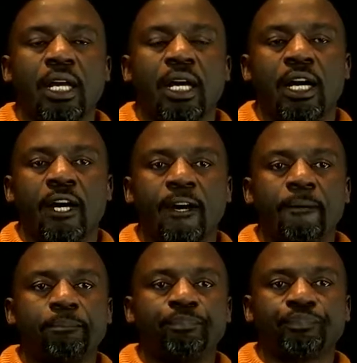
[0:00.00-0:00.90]

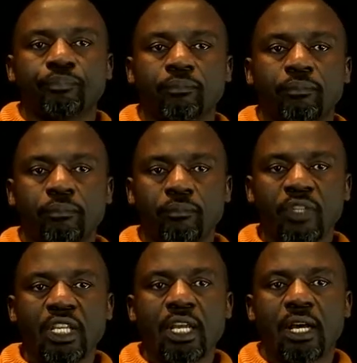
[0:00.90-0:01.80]

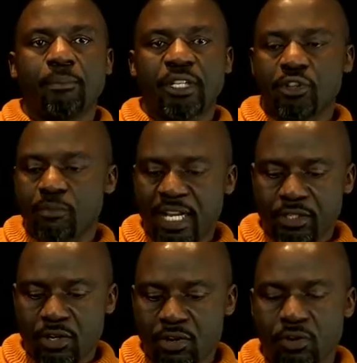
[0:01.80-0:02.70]
But you
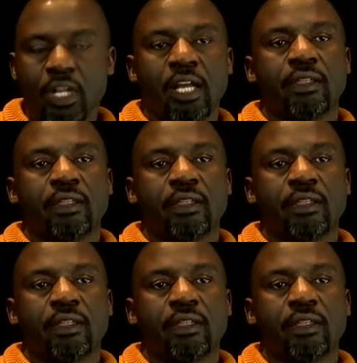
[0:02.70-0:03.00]
must know